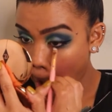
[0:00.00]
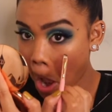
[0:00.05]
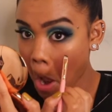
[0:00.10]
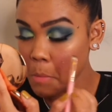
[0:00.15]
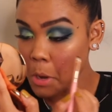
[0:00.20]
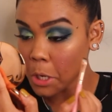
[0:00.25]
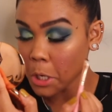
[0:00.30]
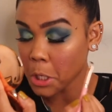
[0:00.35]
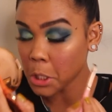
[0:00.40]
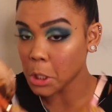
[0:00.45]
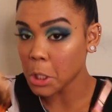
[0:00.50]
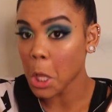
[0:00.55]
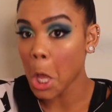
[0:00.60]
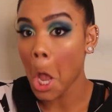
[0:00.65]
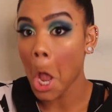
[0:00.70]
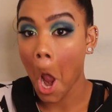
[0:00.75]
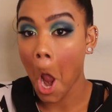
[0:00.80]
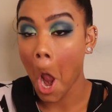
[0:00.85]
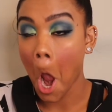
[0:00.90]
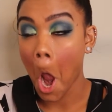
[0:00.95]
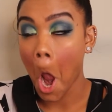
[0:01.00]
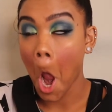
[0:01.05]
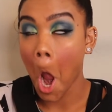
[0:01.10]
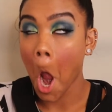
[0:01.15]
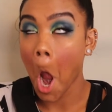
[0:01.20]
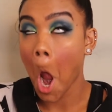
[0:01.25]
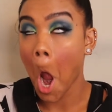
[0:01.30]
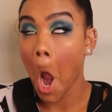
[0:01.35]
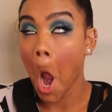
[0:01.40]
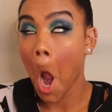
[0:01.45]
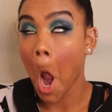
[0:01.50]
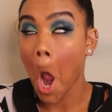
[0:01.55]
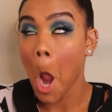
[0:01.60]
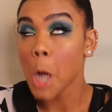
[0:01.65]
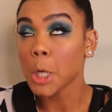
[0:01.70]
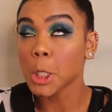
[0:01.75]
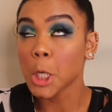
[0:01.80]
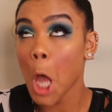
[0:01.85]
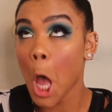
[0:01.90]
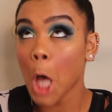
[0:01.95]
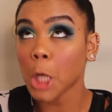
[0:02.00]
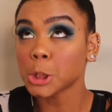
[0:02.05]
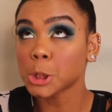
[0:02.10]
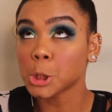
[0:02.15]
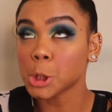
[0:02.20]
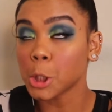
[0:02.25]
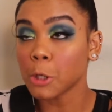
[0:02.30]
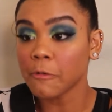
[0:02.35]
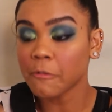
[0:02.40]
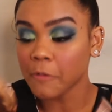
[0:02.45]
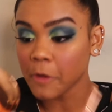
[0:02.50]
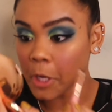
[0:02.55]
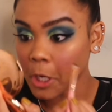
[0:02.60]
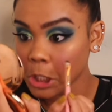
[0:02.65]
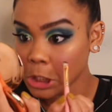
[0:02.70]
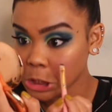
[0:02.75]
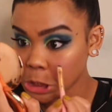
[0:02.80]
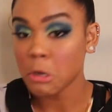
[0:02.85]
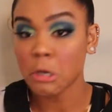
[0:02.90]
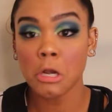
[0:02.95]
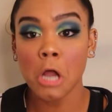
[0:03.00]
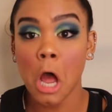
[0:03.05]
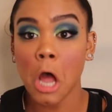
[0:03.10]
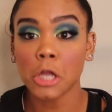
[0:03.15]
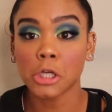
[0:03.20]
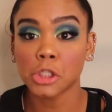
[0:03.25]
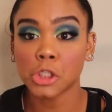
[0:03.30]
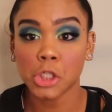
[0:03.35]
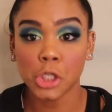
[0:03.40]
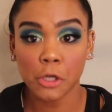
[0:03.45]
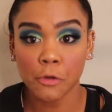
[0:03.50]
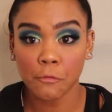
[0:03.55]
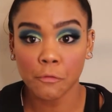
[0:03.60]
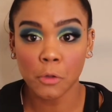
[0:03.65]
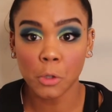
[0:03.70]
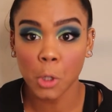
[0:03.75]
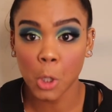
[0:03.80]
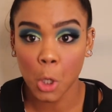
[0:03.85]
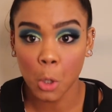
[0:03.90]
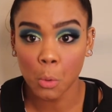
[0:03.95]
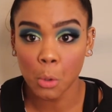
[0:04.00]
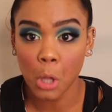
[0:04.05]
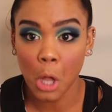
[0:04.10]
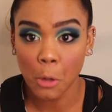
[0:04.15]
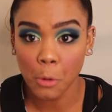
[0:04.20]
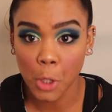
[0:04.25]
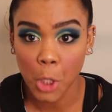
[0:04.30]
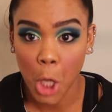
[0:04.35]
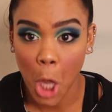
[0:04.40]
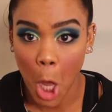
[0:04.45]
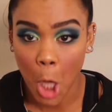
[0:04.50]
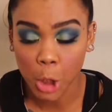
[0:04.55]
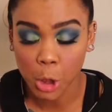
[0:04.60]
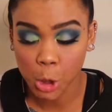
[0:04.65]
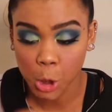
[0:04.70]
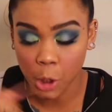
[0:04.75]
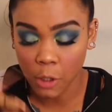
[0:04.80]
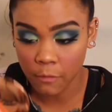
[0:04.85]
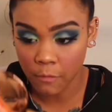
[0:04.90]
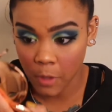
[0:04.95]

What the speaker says: Making the ghastly face. Cannot achieve the look without the ghastly